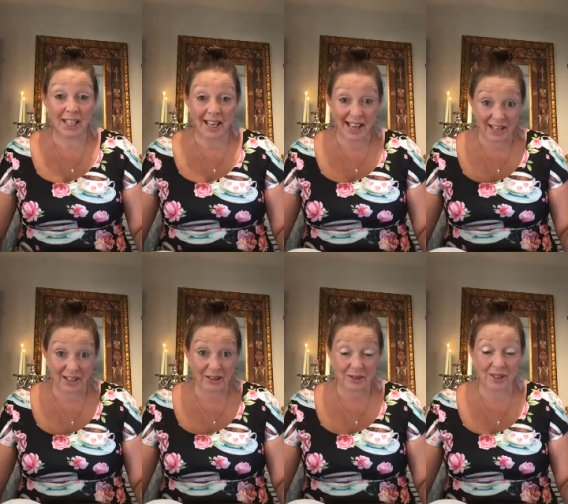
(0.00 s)

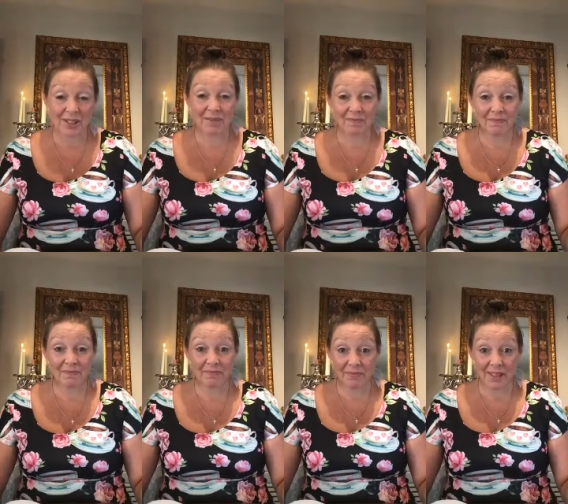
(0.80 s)
building
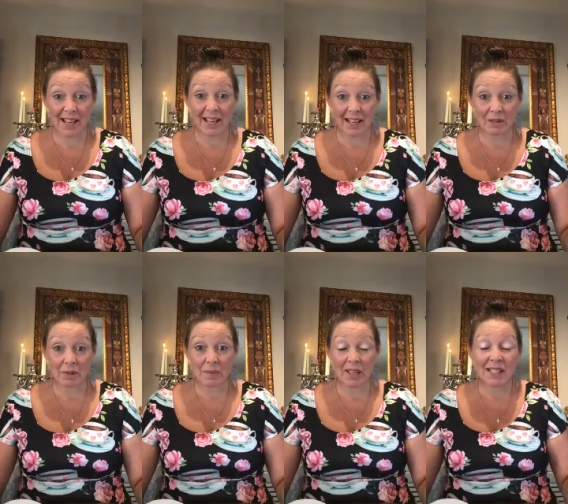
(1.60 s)
legos
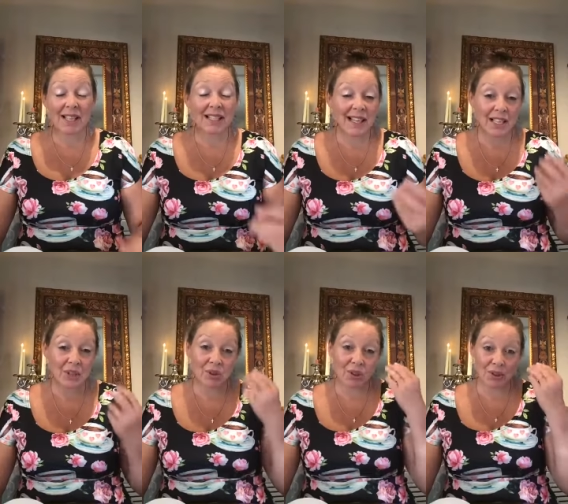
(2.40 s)
that helps because
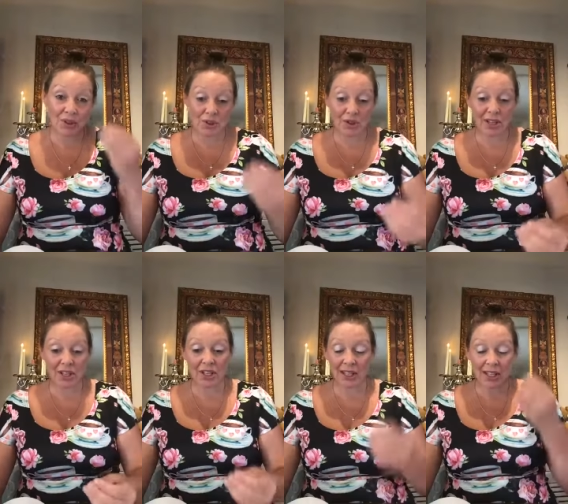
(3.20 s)
that takes your
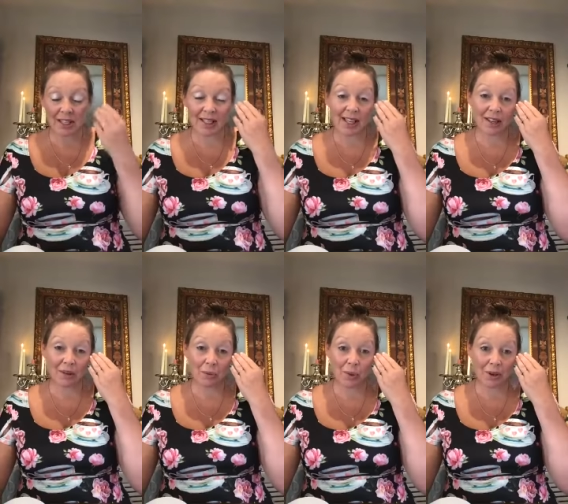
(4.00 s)
concentration it
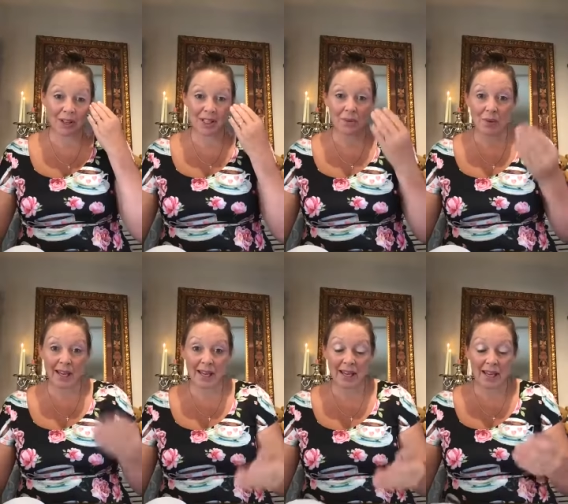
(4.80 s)
can take your
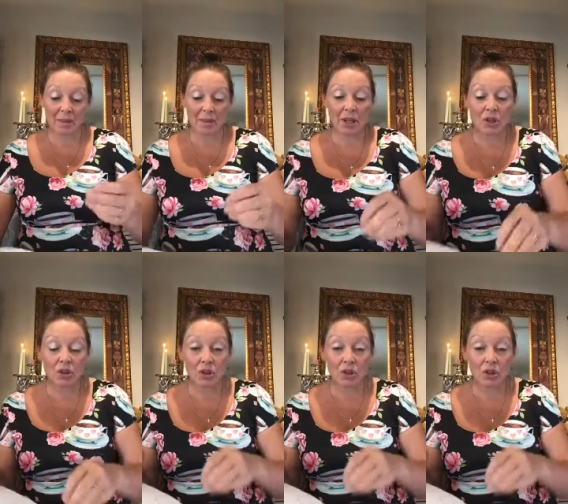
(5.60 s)
worries away